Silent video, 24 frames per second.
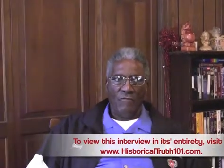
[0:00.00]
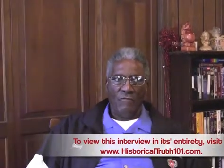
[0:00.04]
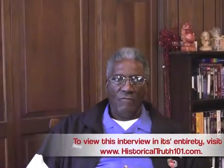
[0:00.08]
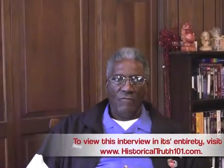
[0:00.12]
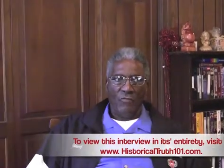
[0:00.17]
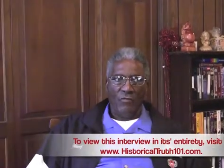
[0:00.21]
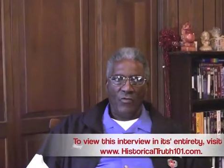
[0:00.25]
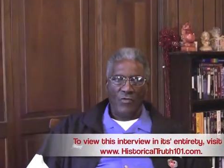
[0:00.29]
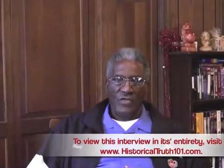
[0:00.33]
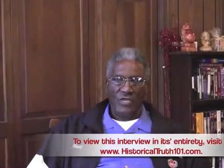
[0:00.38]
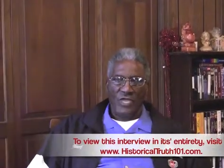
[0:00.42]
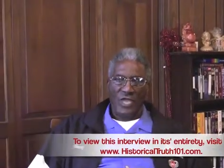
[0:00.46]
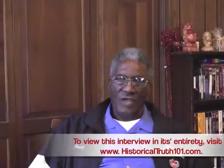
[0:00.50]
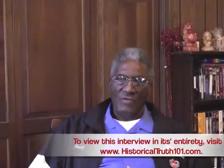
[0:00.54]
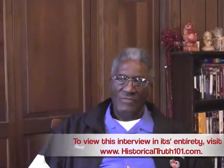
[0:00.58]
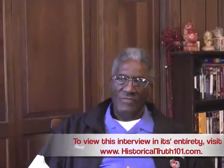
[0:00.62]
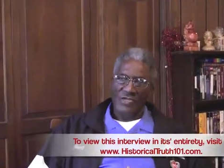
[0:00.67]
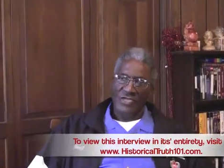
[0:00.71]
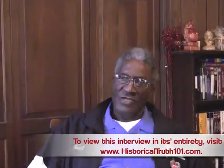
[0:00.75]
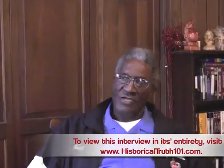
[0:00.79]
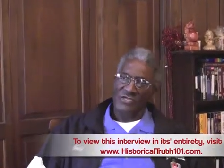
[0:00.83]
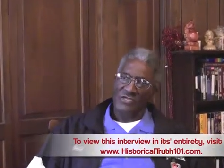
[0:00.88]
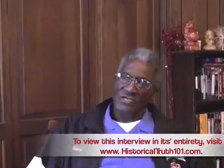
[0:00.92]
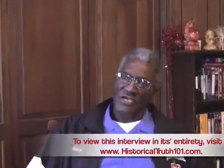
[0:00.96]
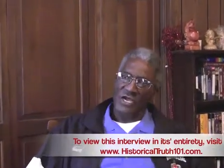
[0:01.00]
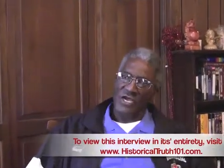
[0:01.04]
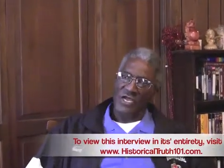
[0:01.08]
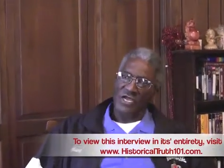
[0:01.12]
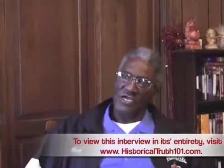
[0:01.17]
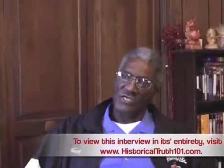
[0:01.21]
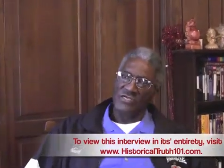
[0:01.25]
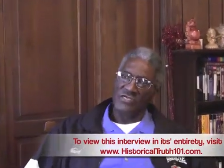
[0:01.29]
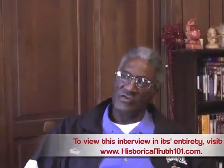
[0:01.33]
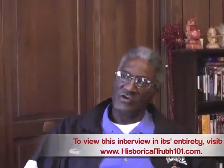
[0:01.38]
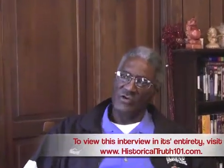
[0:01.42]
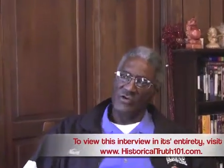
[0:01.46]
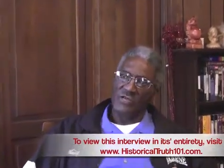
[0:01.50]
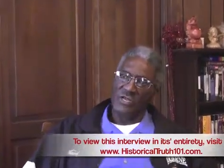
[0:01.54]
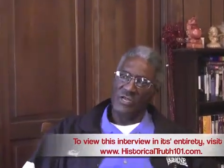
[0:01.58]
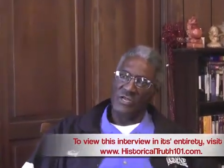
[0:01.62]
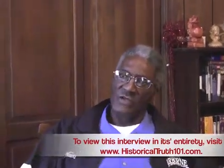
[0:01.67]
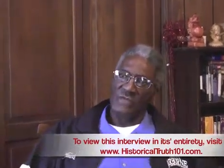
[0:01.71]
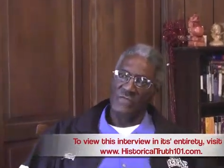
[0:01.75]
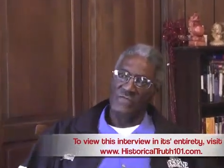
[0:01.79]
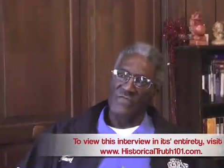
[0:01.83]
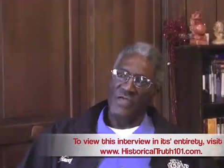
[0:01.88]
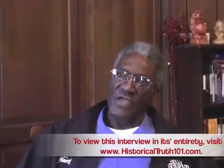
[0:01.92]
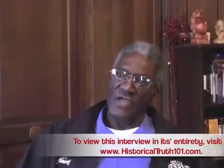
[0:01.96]
Fort Campbell, Kentucky, and joined the
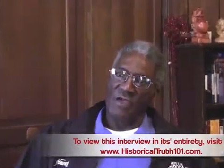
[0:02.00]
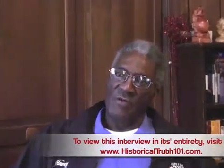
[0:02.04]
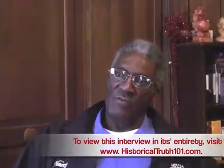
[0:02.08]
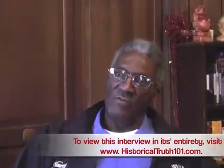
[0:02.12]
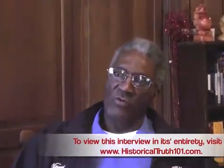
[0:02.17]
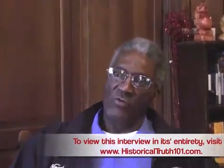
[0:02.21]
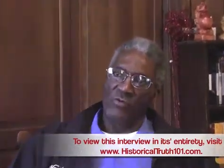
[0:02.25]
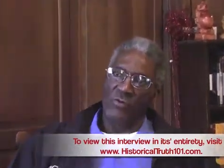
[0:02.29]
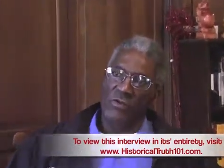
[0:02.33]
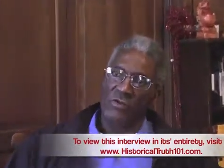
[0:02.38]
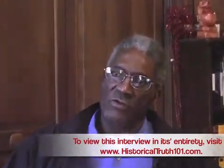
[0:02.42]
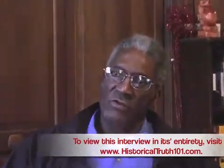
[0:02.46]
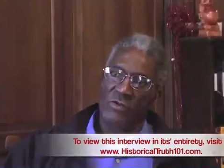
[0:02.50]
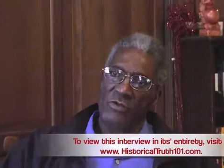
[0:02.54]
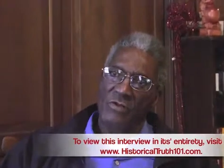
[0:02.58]
11th Airborne.